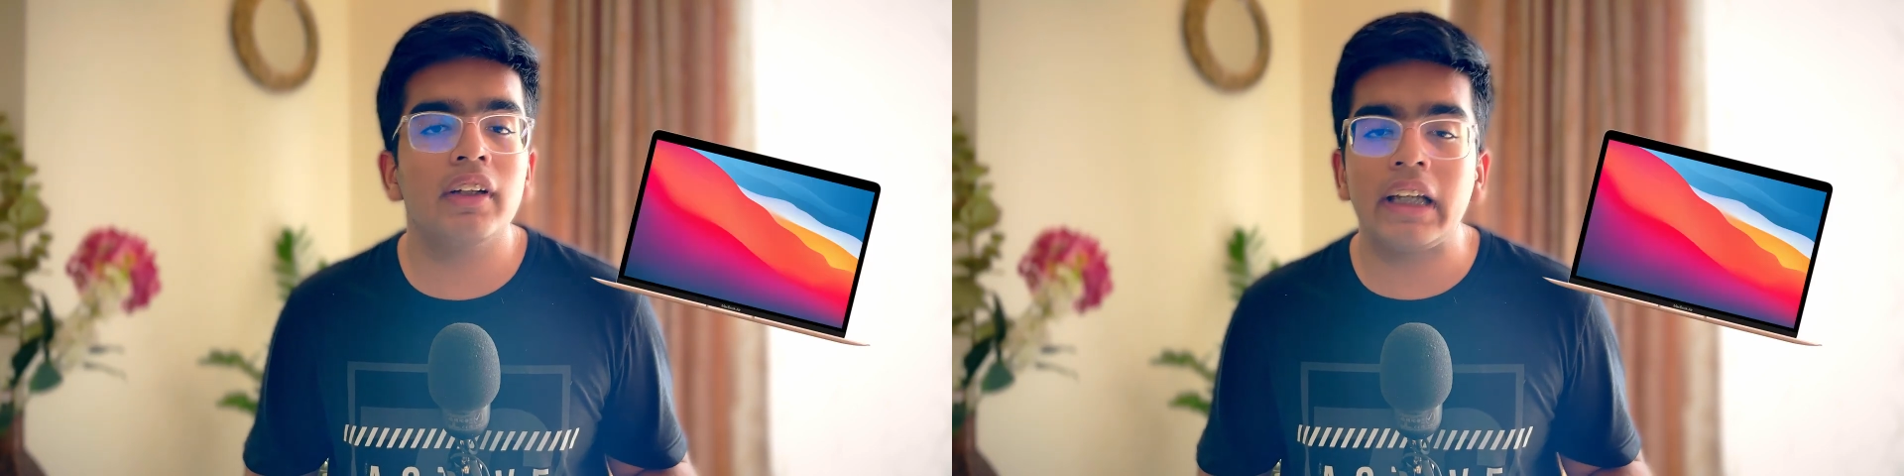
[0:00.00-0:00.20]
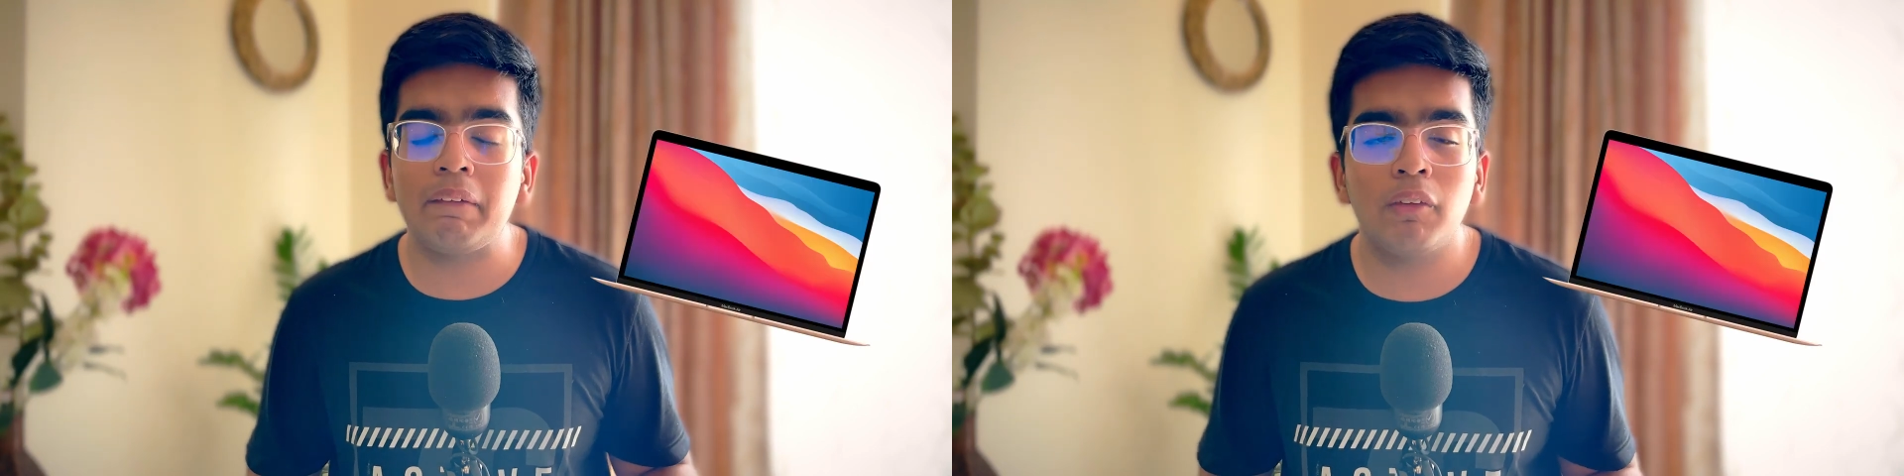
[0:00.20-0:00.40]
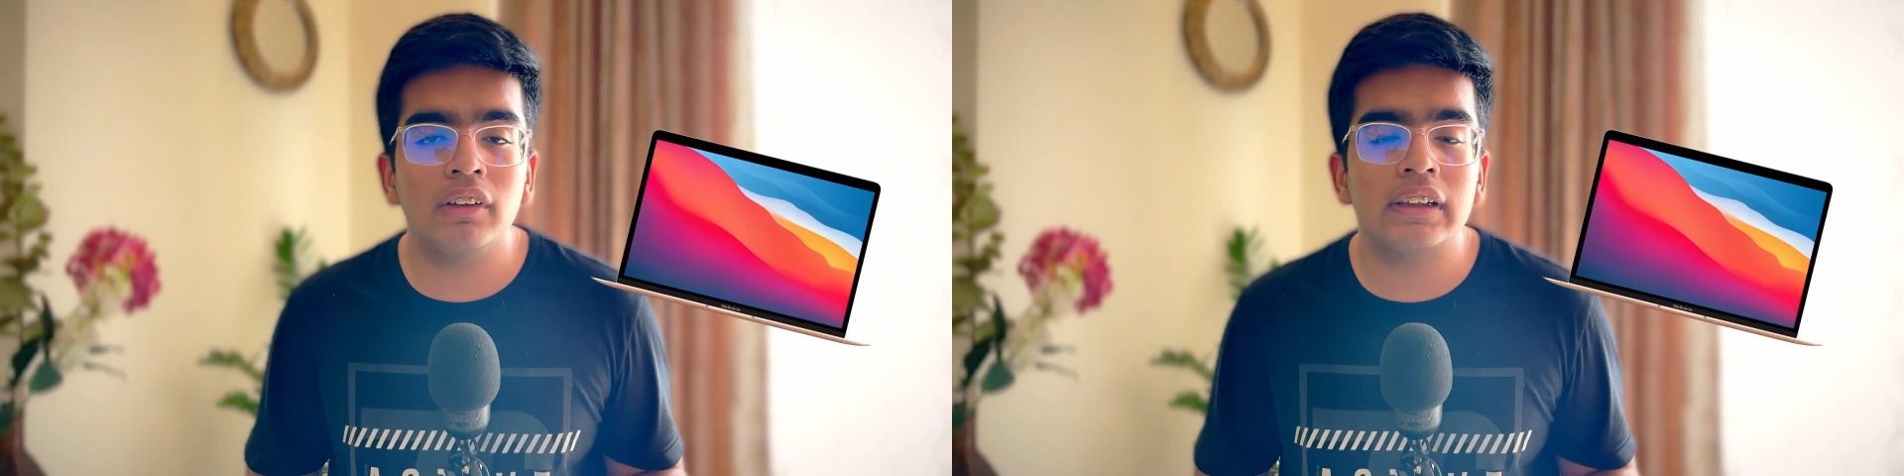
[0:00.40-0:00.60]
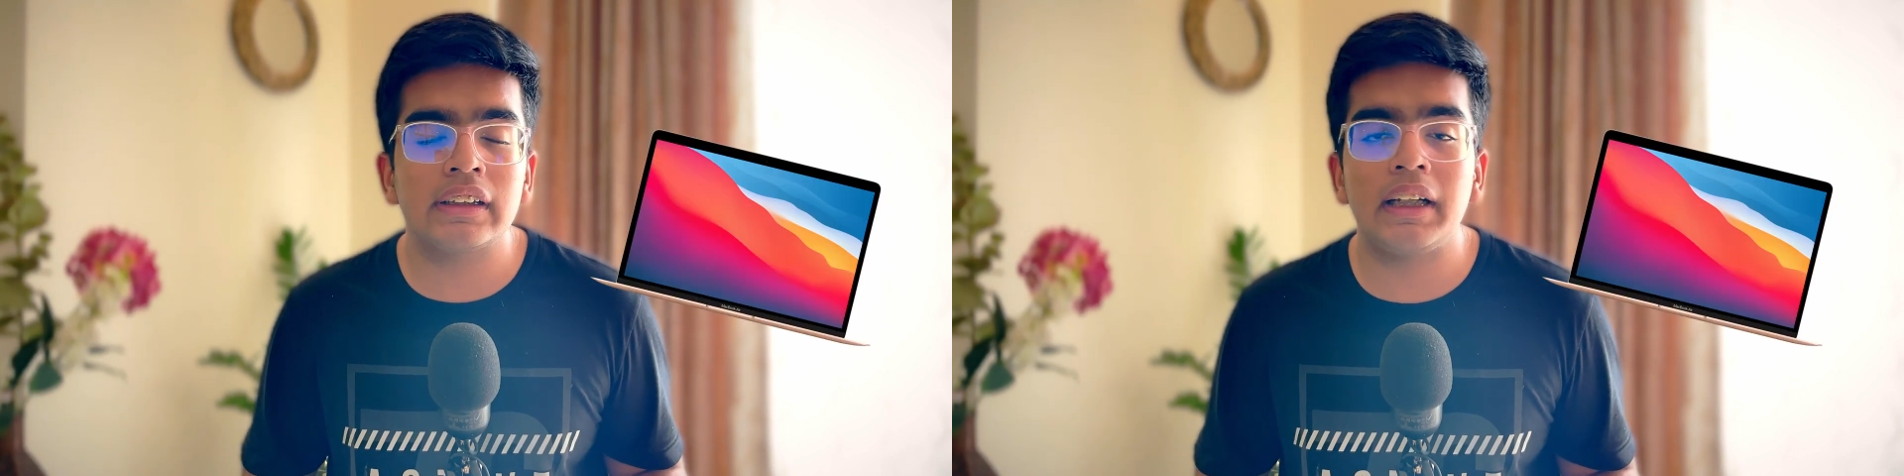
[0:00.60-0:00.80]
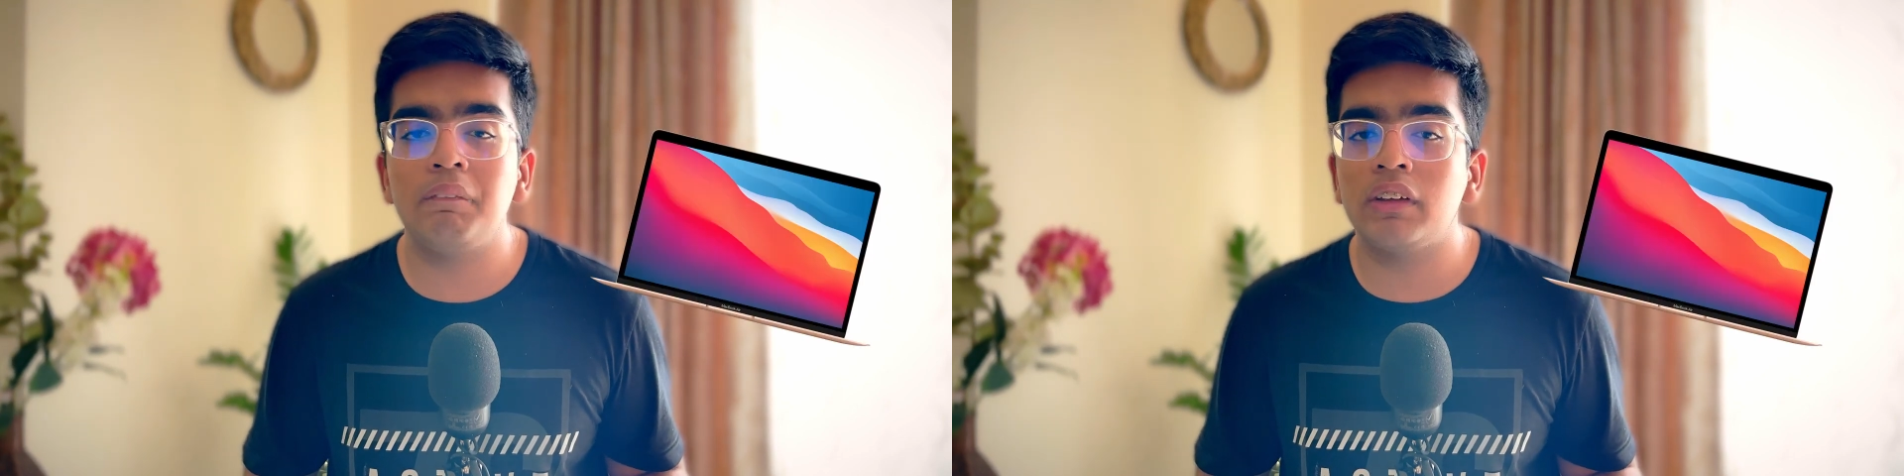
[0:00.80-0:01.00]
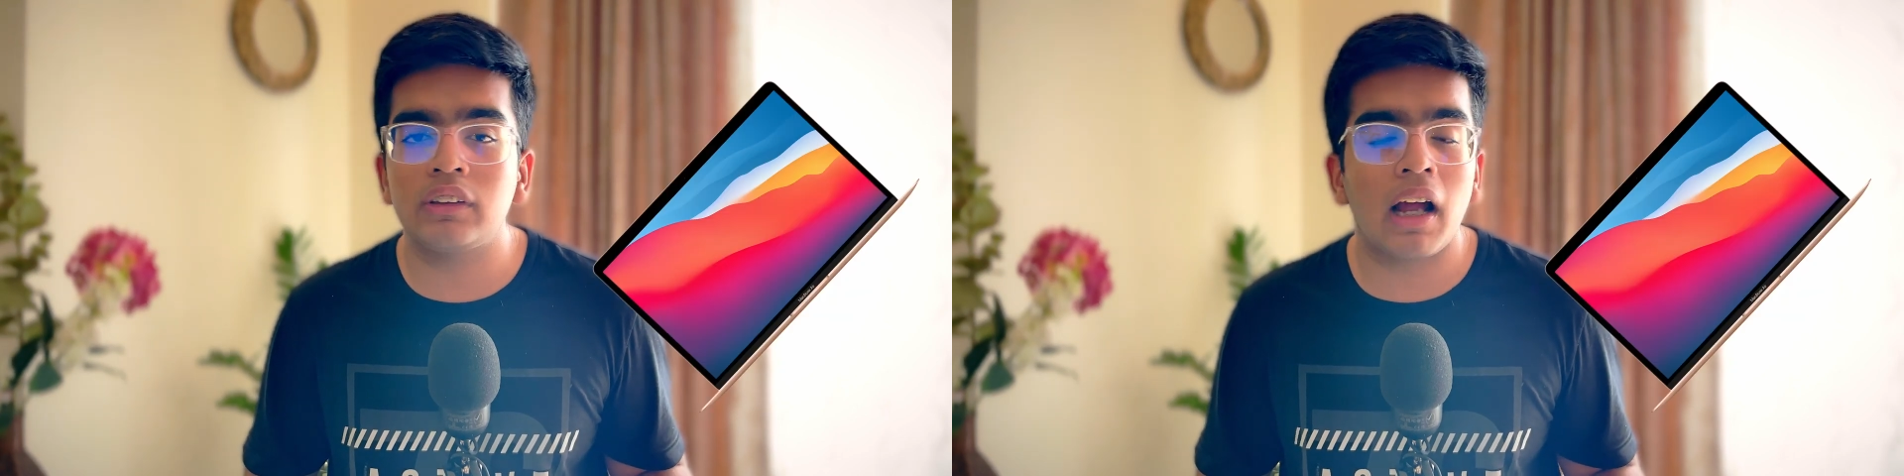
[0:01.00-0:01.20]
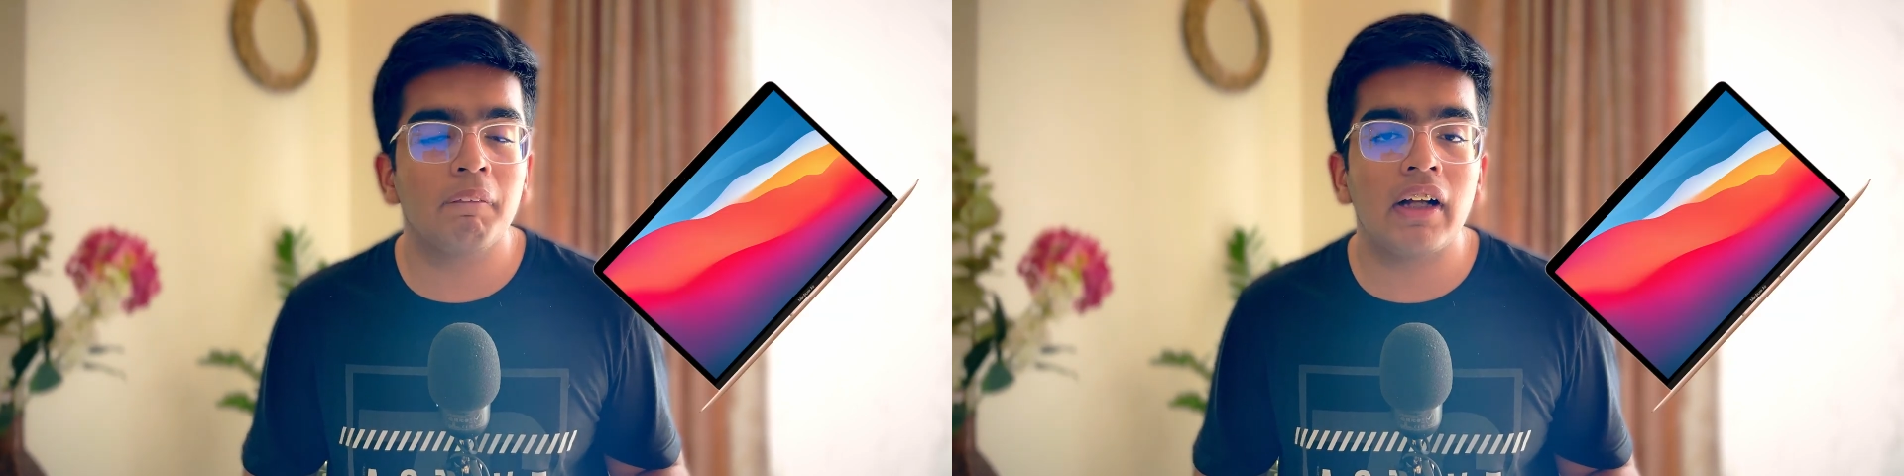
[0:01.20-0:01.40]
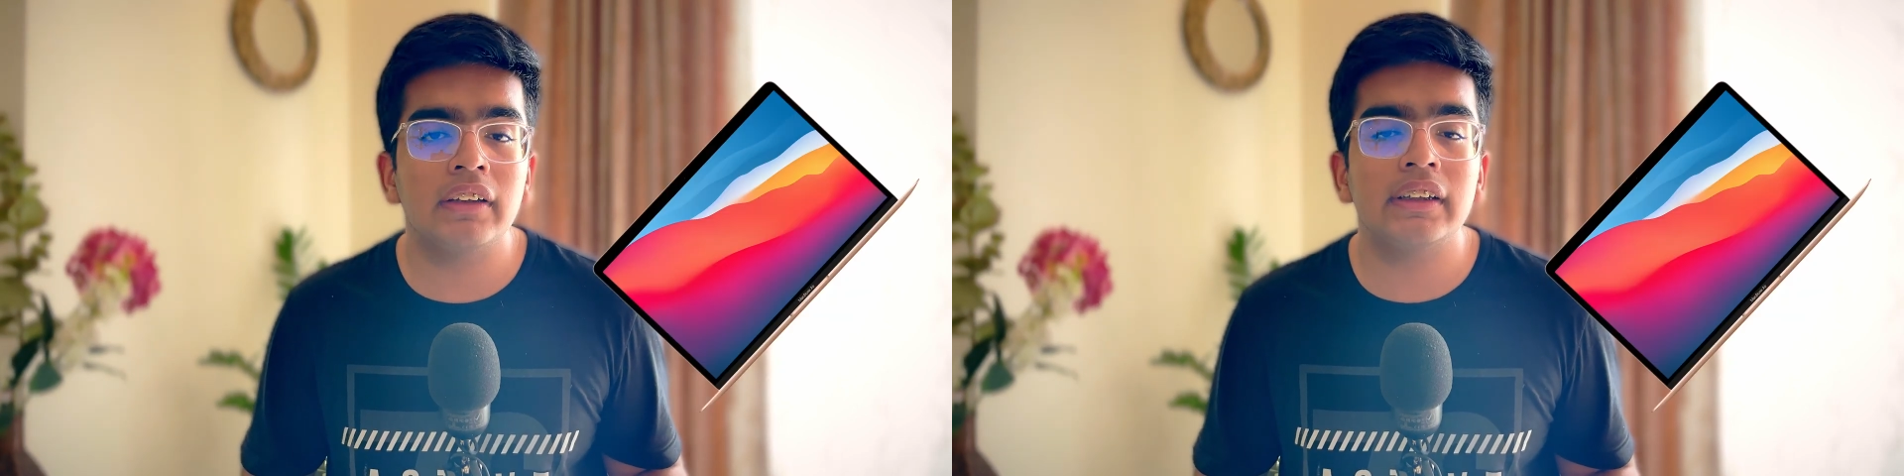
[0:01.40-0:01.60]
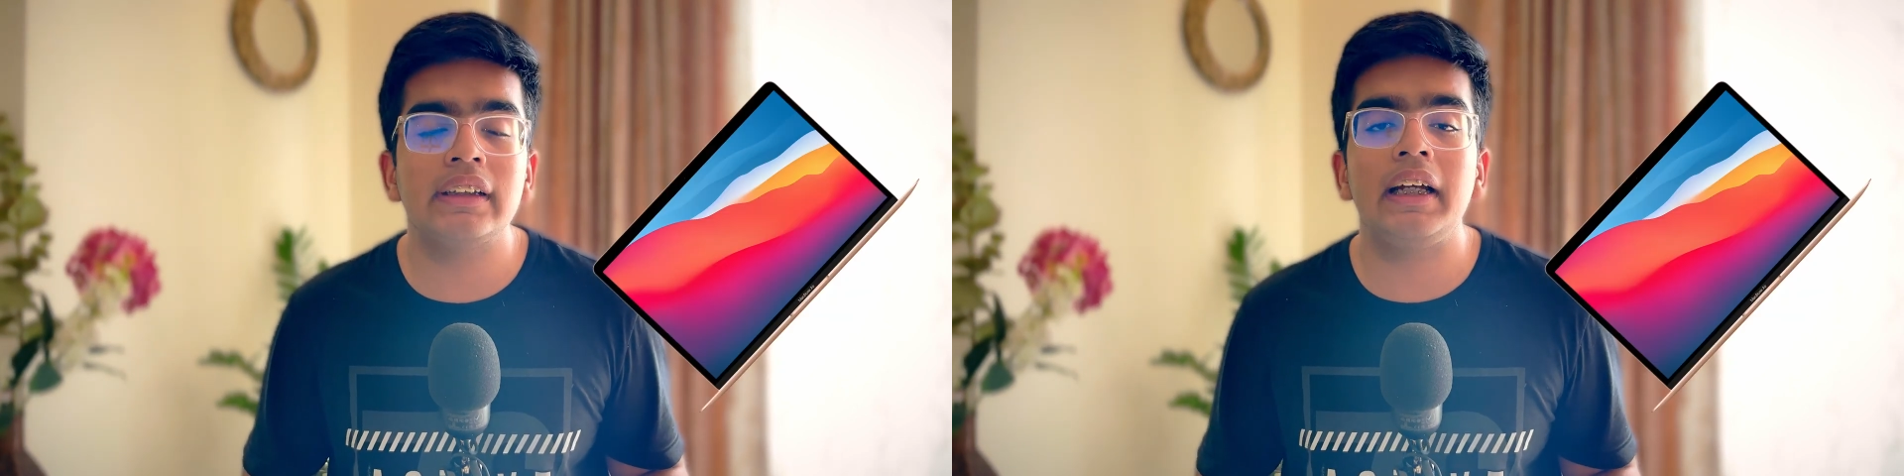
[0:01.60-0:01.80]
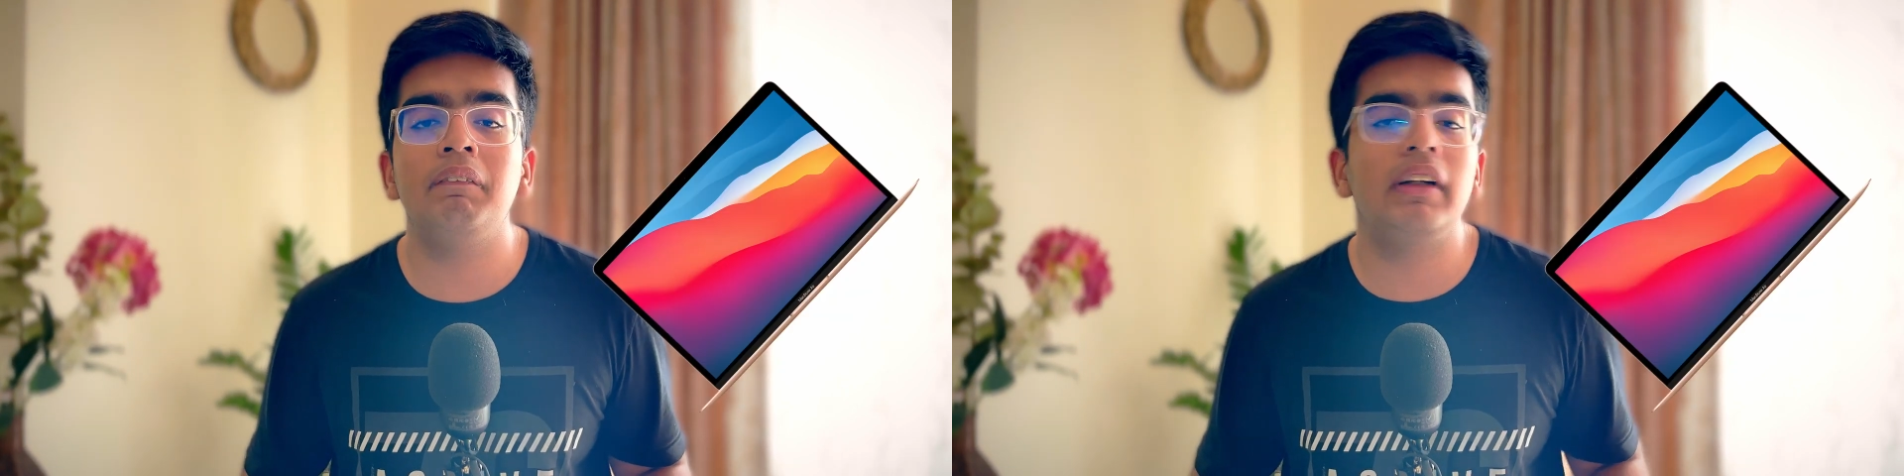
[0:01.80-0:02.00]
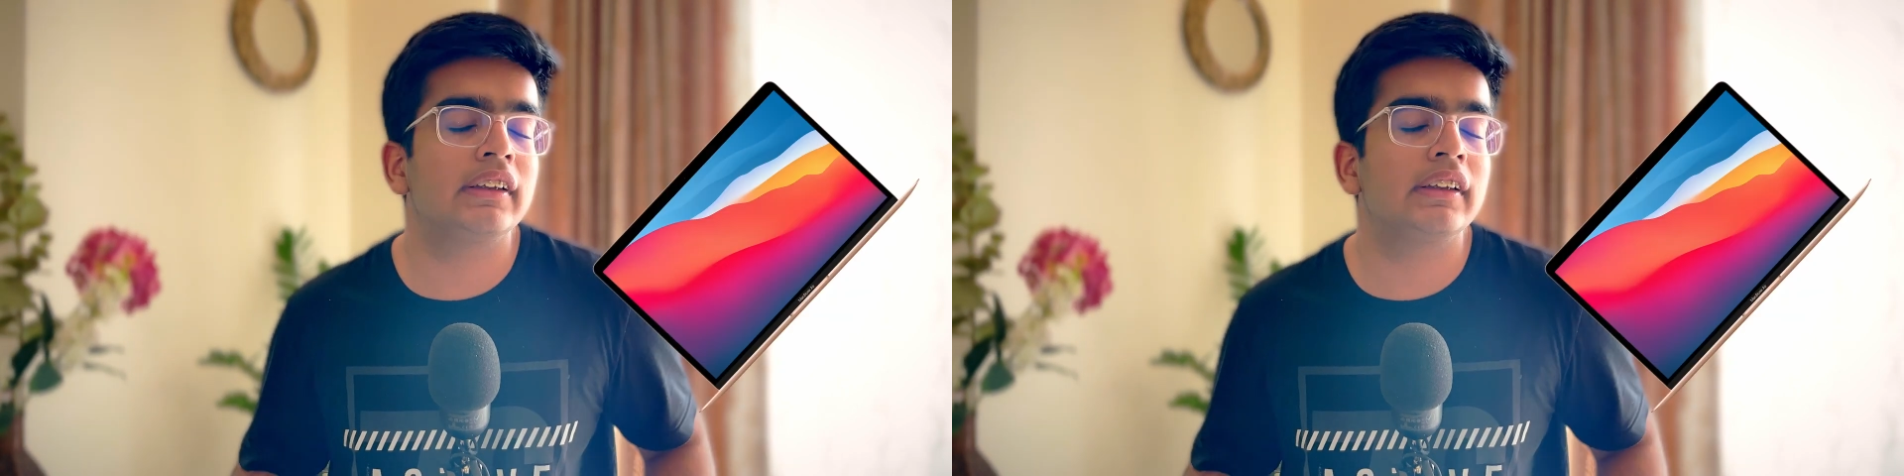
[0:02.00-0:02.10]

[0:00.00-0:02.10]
the keyboard's the same, the trackpad's the same,